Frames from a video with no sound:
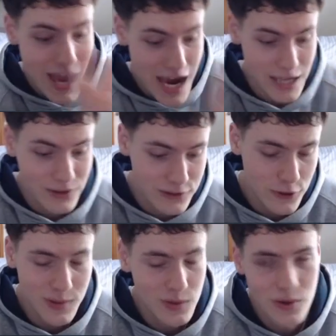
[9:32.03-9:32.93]
and the
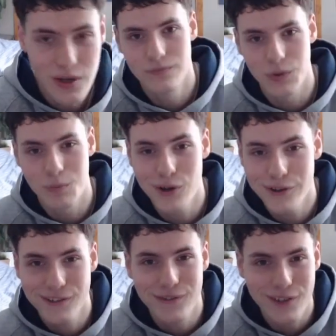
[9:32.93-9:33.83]
terminal, the
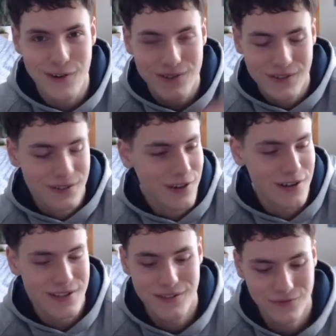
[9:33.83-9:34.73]
productivity goes
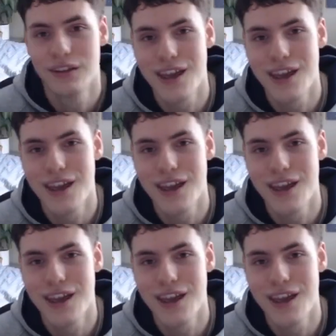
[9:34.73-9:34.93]
crazy.